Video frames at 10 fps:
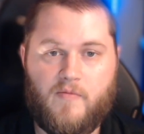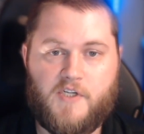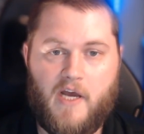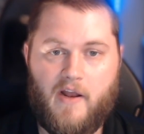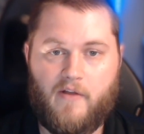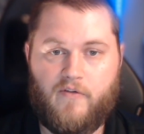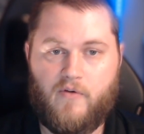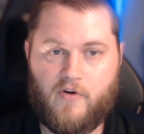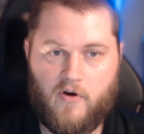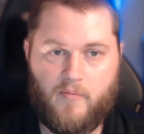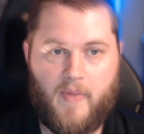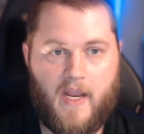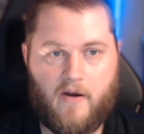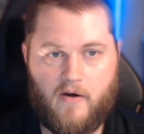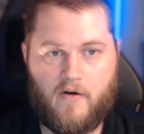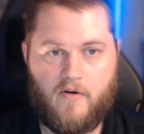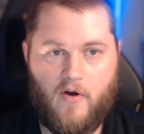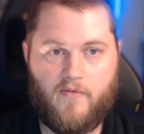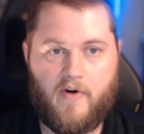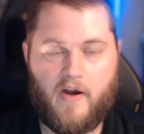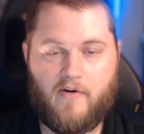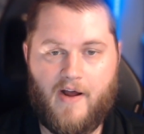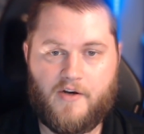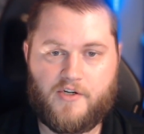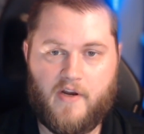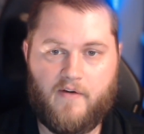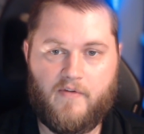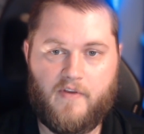Shout out to Kurt Baker over at CrowdStrike